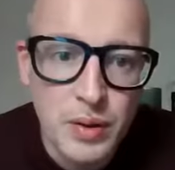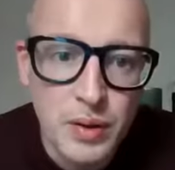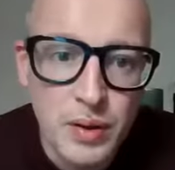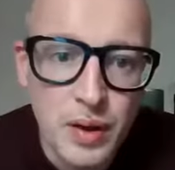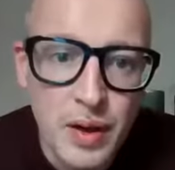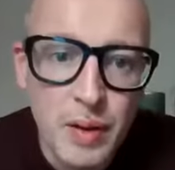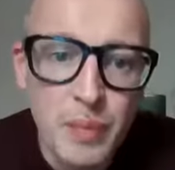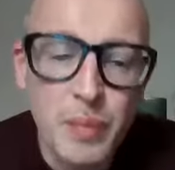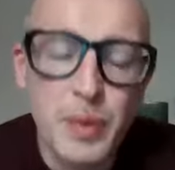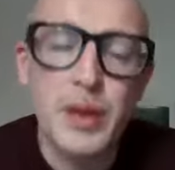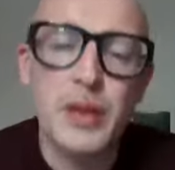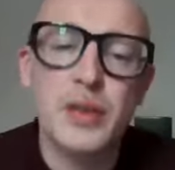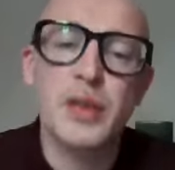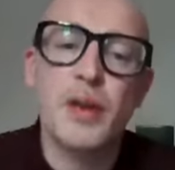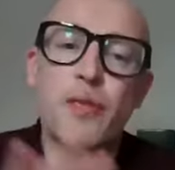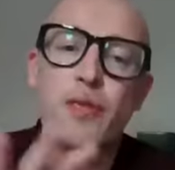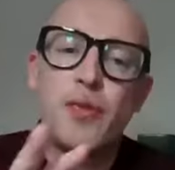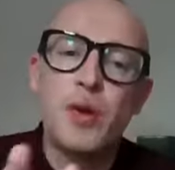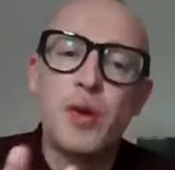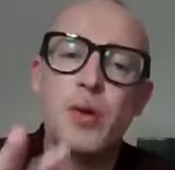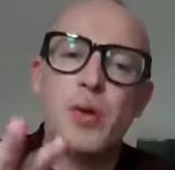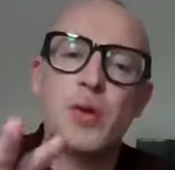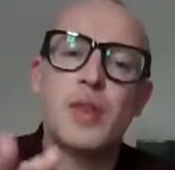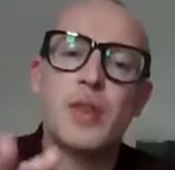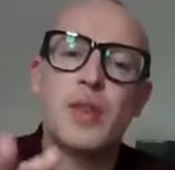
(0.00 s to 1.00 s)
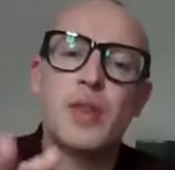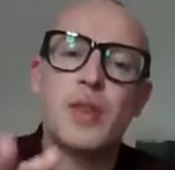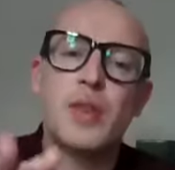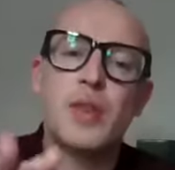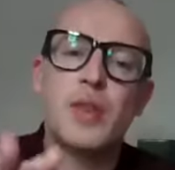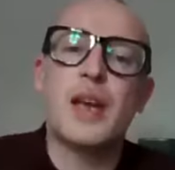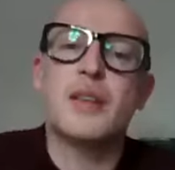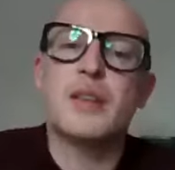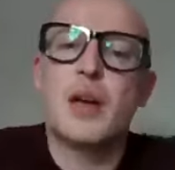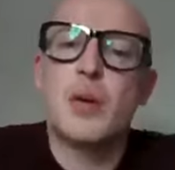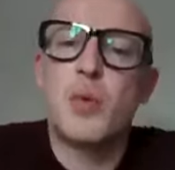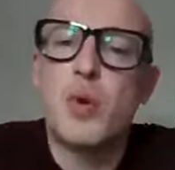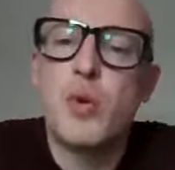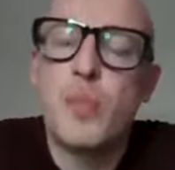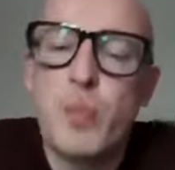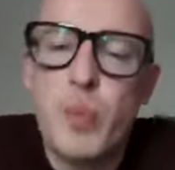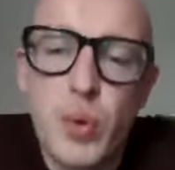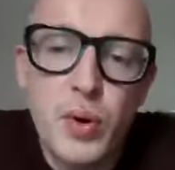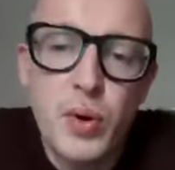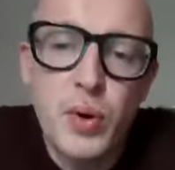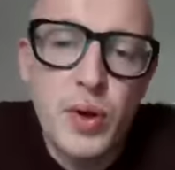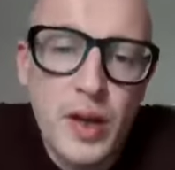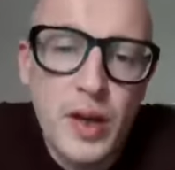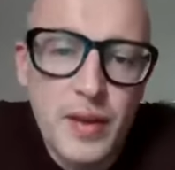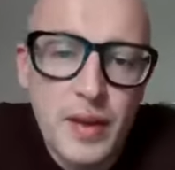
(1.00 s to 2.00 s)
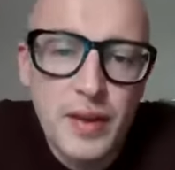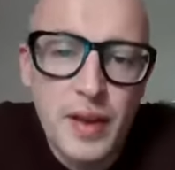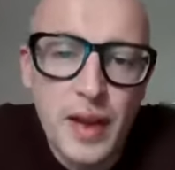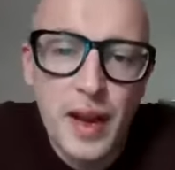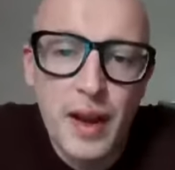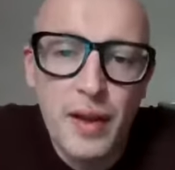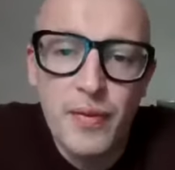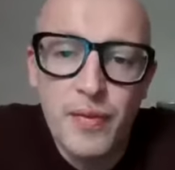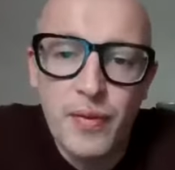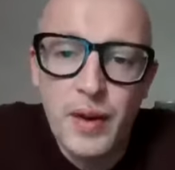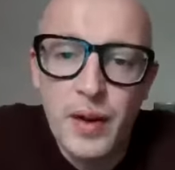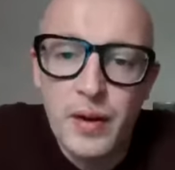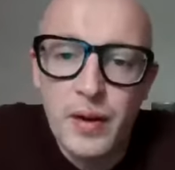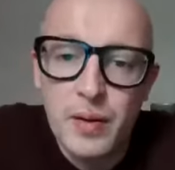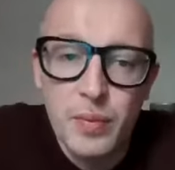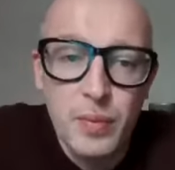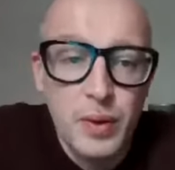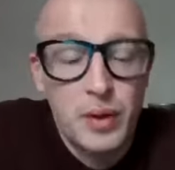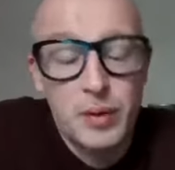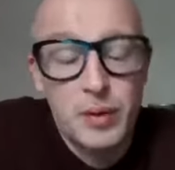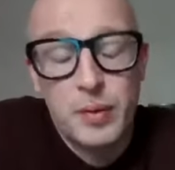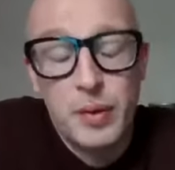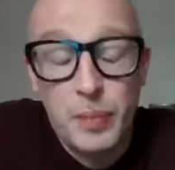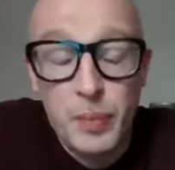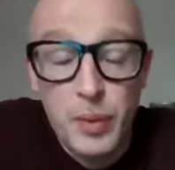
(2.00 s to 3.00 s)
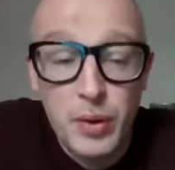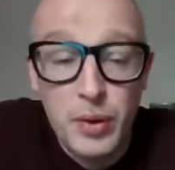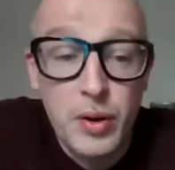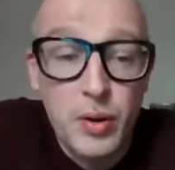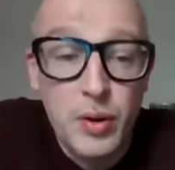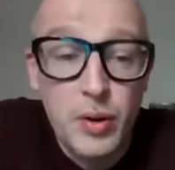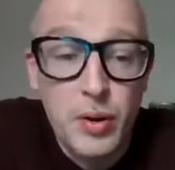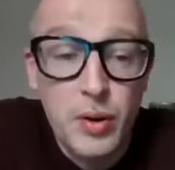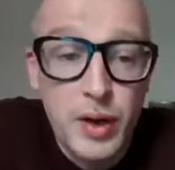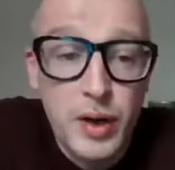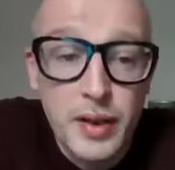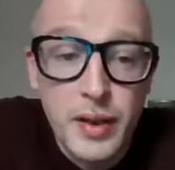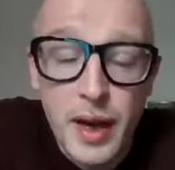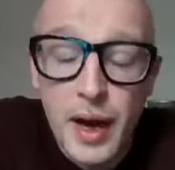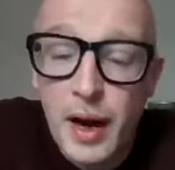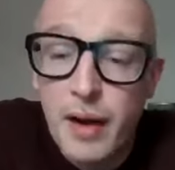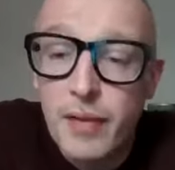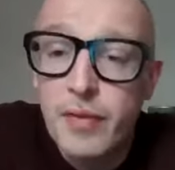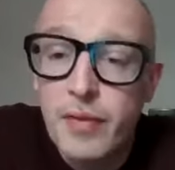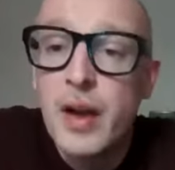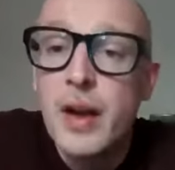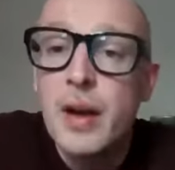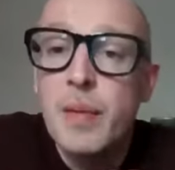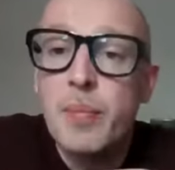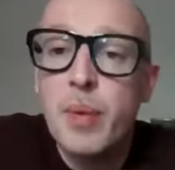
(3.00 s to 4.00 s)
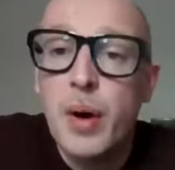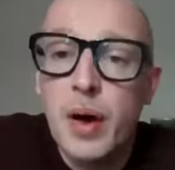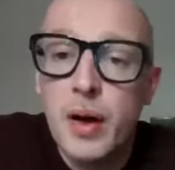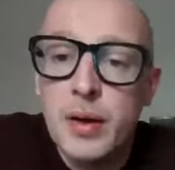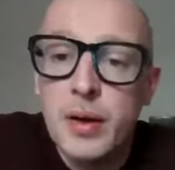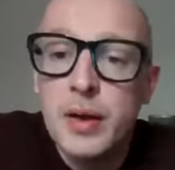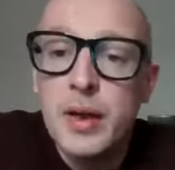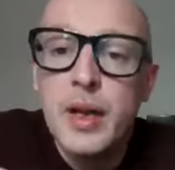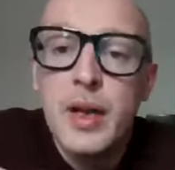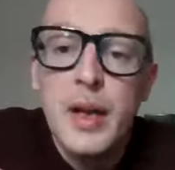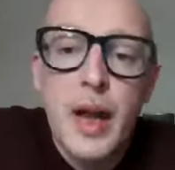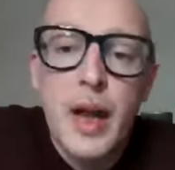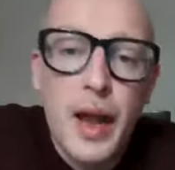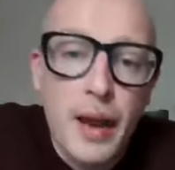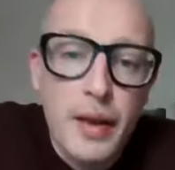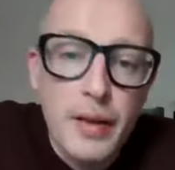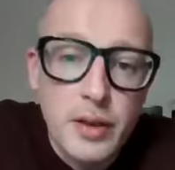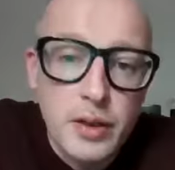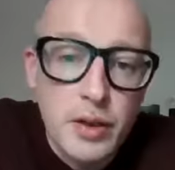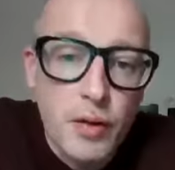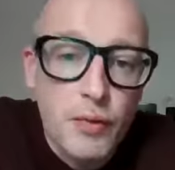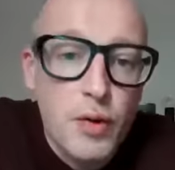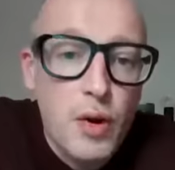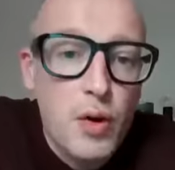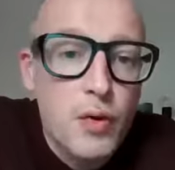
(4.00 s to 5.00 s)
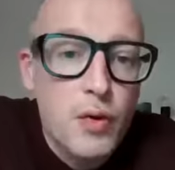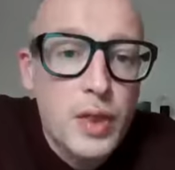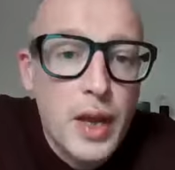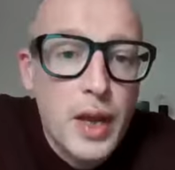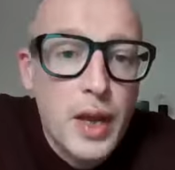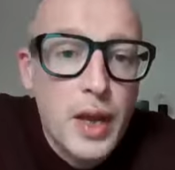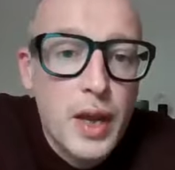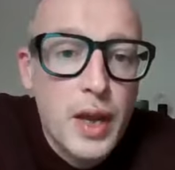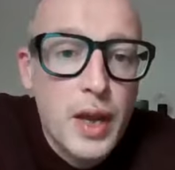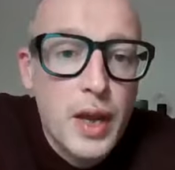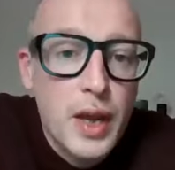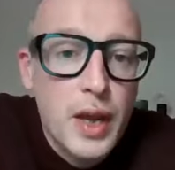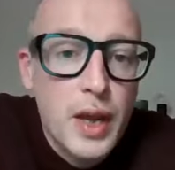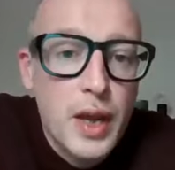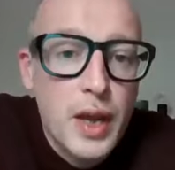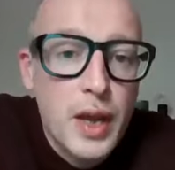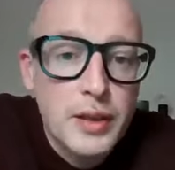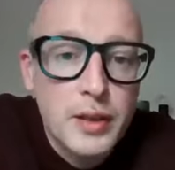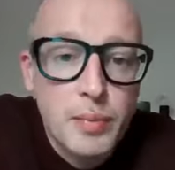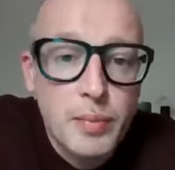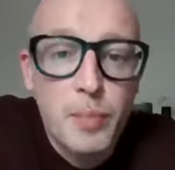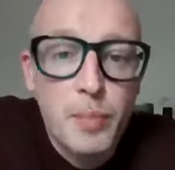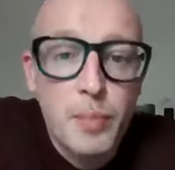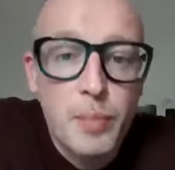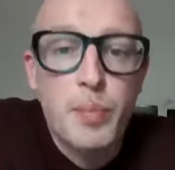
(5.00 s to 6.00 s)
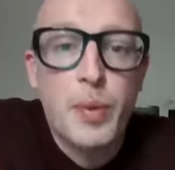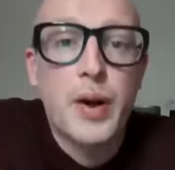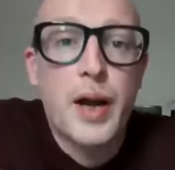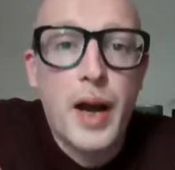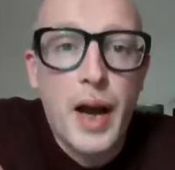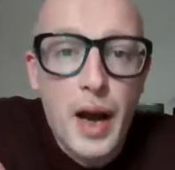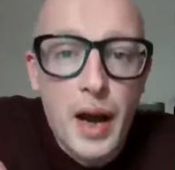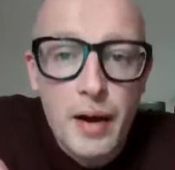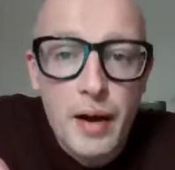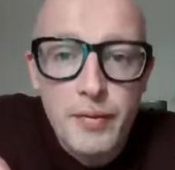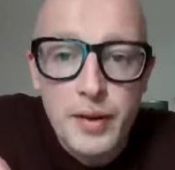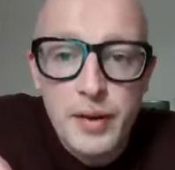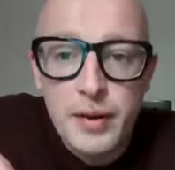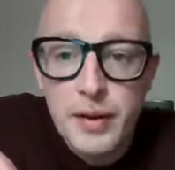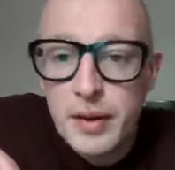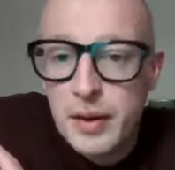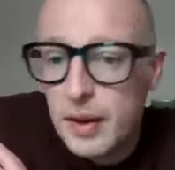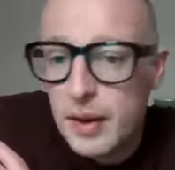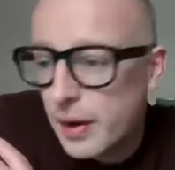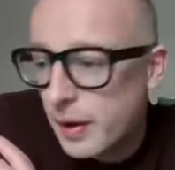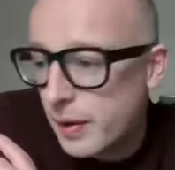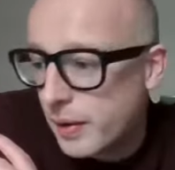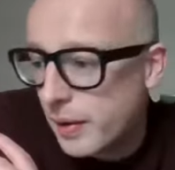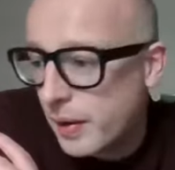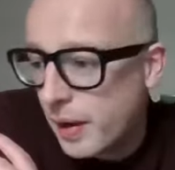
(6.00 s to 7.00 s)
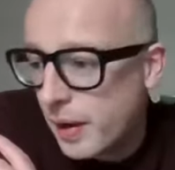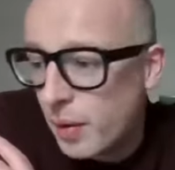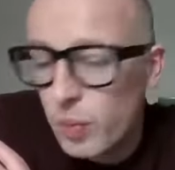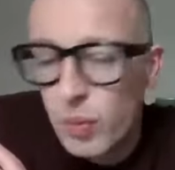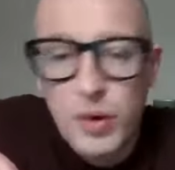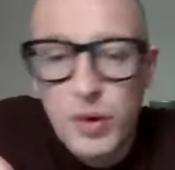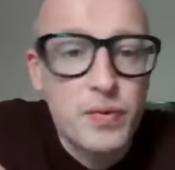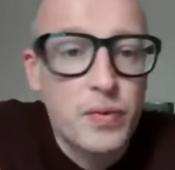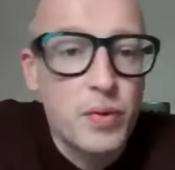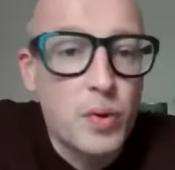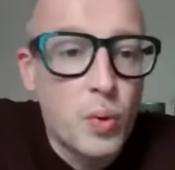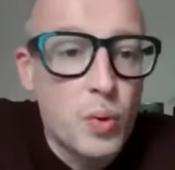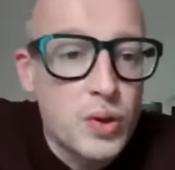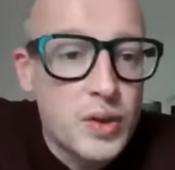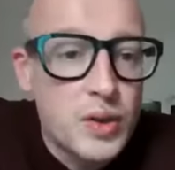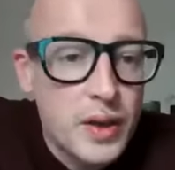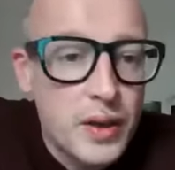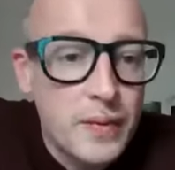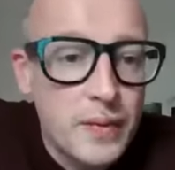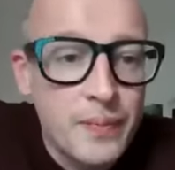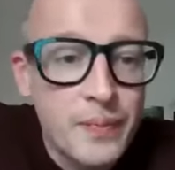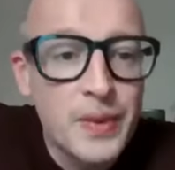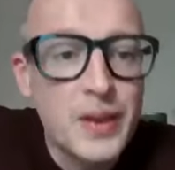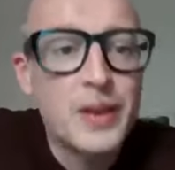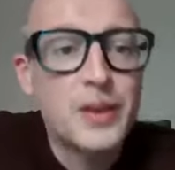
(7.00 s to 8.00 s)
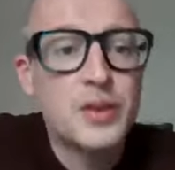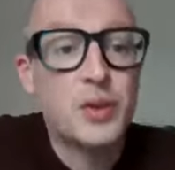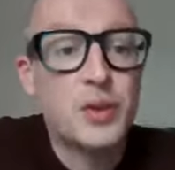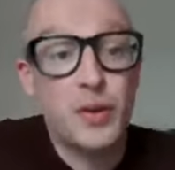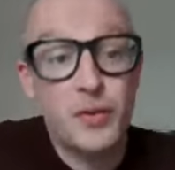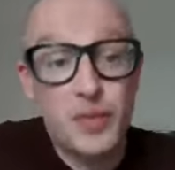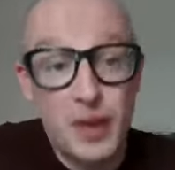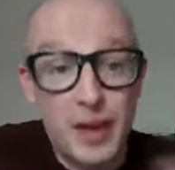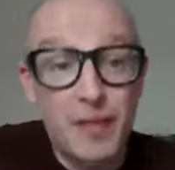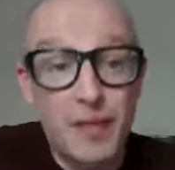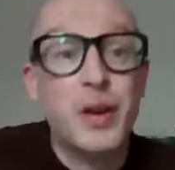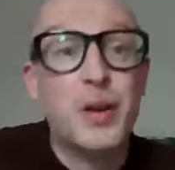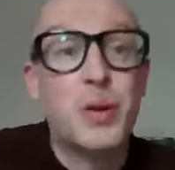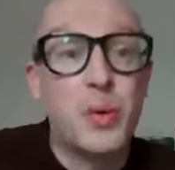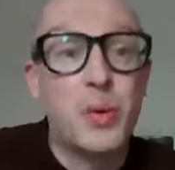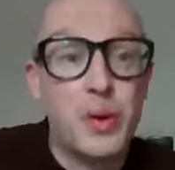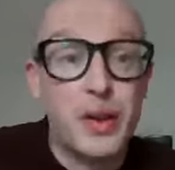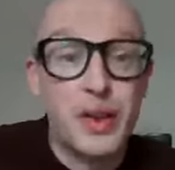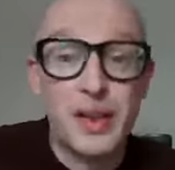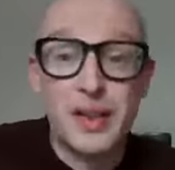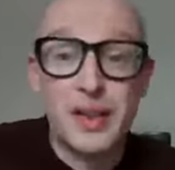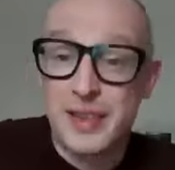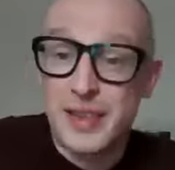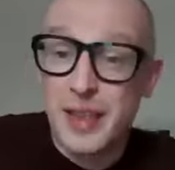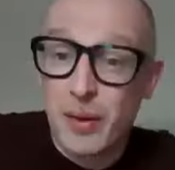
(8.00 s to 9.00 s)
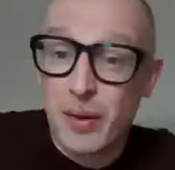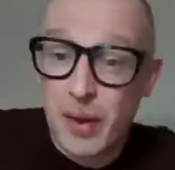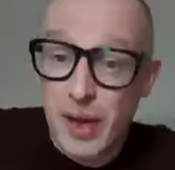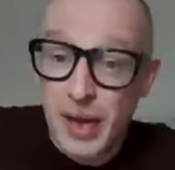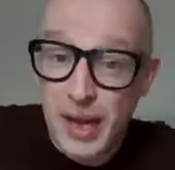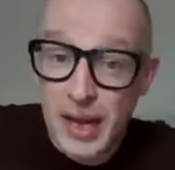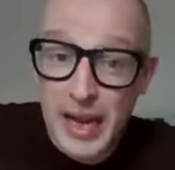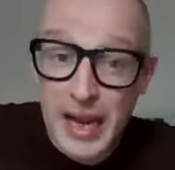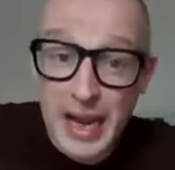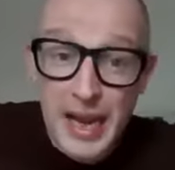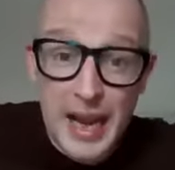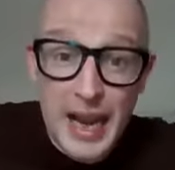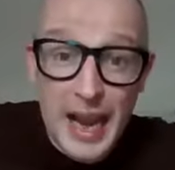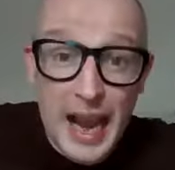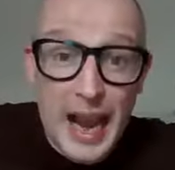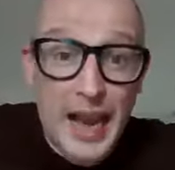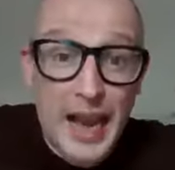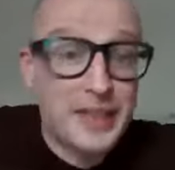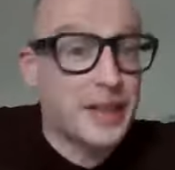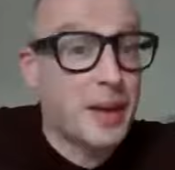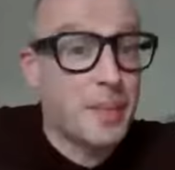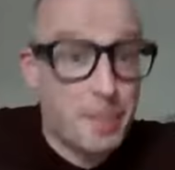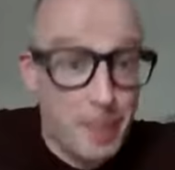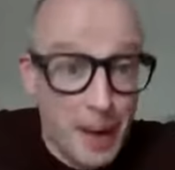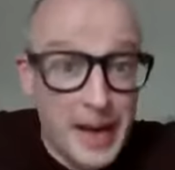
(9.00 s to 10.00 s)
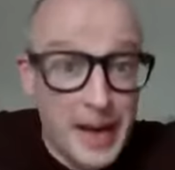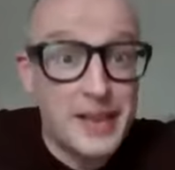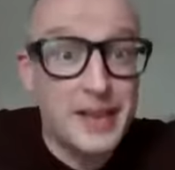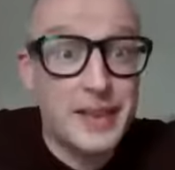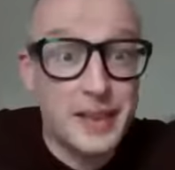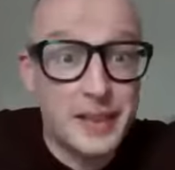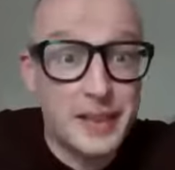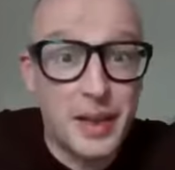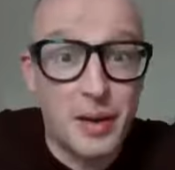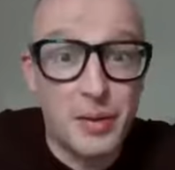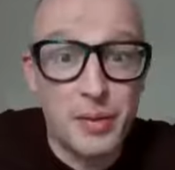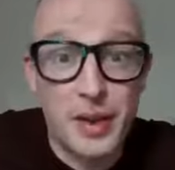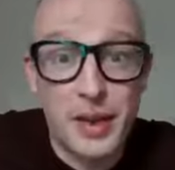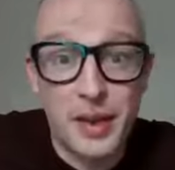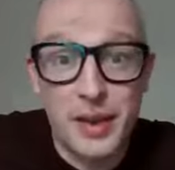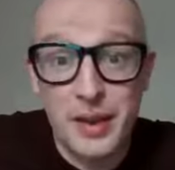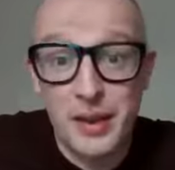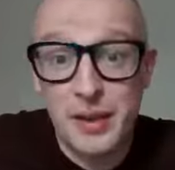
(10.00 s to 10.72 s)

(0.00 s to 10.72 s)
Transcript: But there's a few things, and I won't bore you to death here. Well, I probably already have. But there's a few things about Bonnehaven that are worth noting. So if you ever go to the distillery, it's a big distillery.